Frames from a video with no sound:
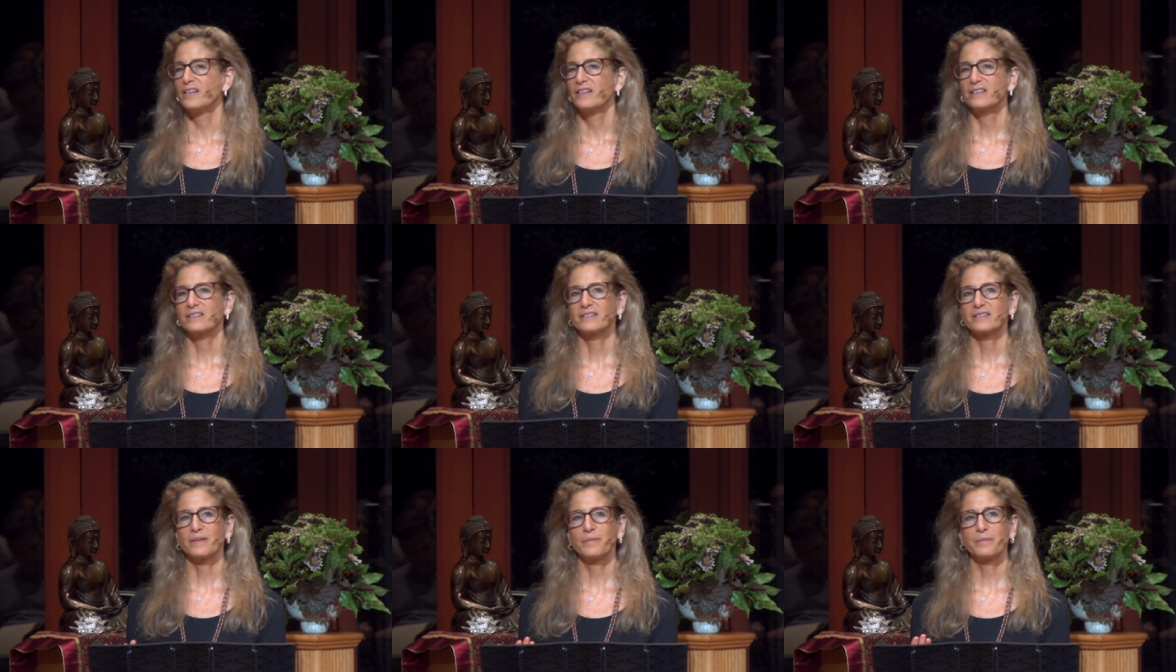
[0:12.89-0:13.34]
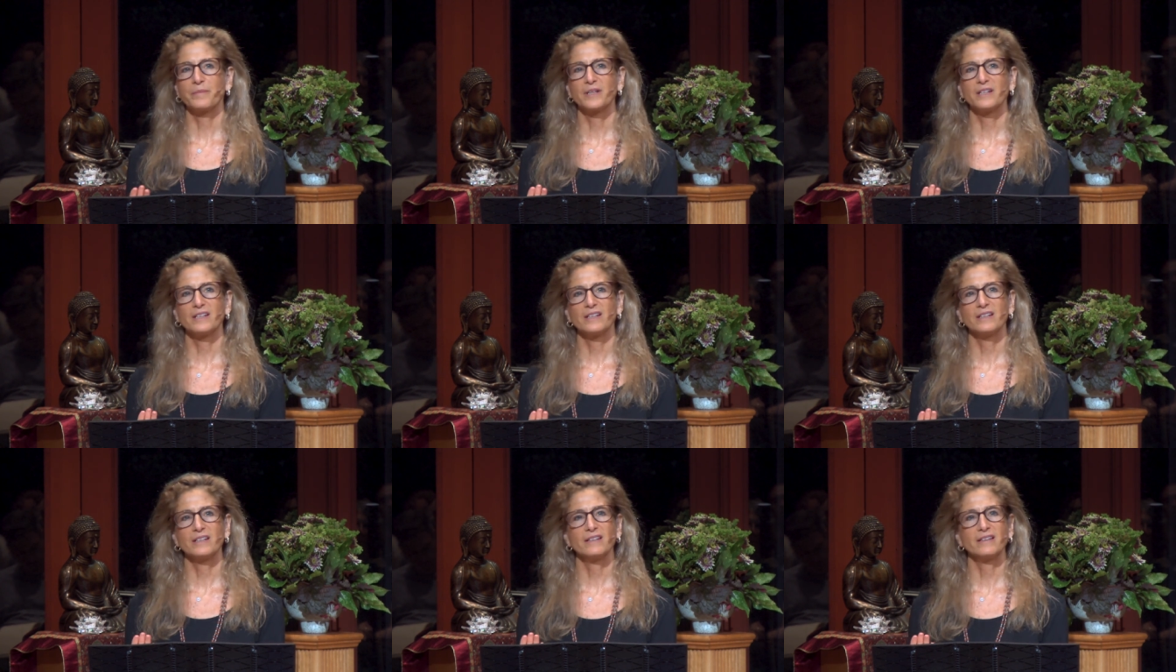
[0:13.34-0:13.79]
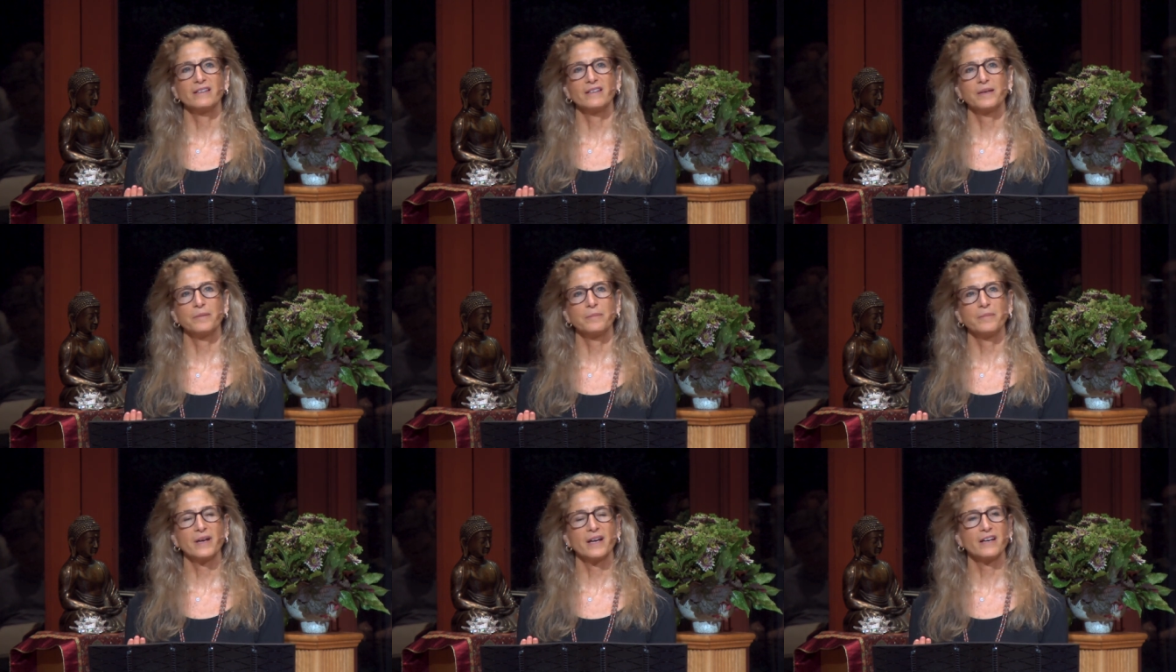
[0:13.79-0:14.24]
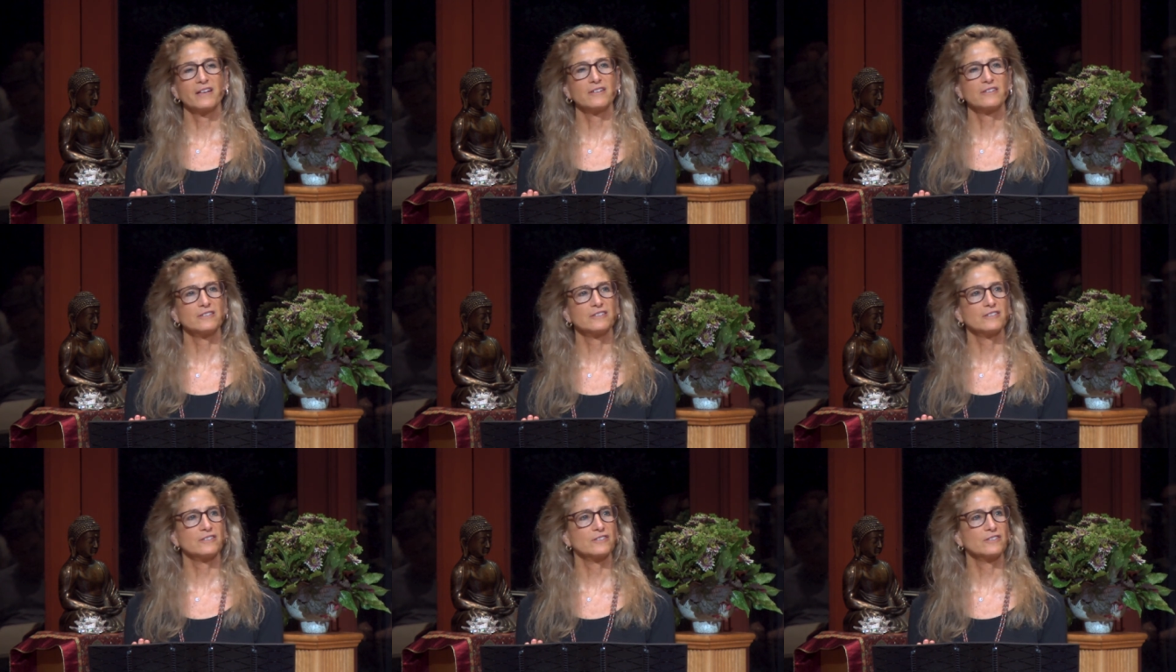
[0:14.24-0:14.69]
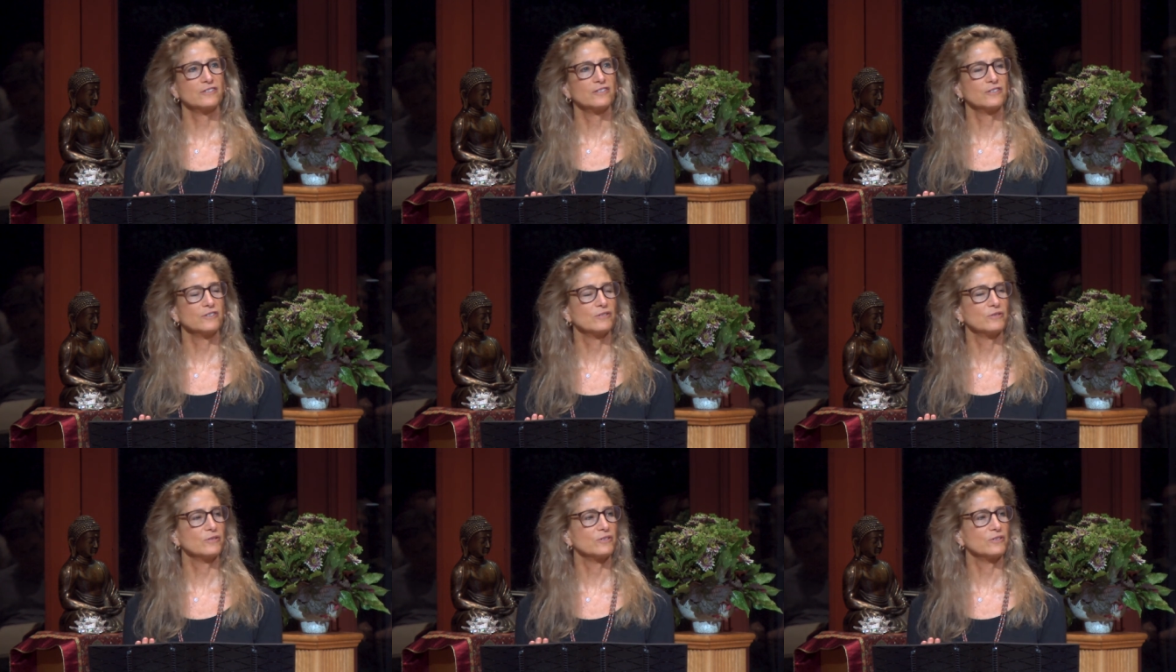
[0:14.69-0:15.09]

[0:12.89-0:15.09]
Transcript: somebody that matters to you,